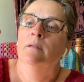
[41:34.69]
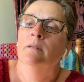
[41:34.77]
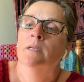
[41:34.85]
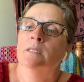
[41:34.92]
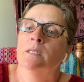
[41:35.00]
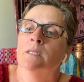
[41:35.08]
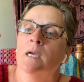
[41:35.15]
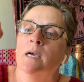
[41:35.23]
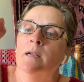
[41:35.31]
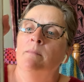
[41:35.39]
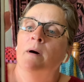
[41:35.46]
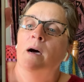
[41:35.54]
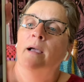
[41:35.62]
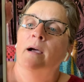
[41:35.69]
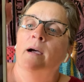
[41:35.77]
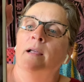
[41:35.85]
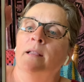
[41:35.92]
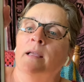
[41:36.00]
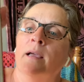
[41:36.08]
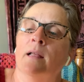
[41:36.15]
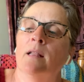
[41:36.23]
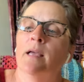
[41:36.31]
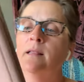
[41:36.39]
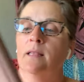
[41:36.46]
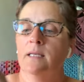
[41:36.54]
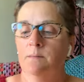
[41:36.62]
this is kind of my idea.
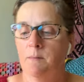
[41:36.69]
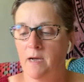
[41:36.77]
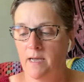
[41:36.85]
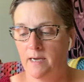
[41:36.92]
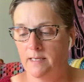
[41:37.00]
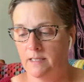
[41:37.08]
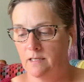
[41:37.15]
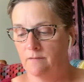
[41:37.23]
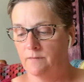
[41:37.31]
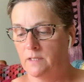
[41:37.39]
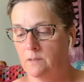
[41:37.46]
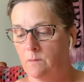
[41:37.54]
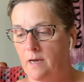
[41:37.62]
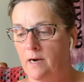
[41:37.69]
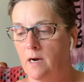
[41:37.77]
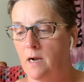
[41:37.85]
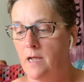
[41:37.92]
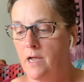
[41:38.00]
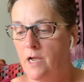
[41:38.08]
Like that's my idea of a sweater.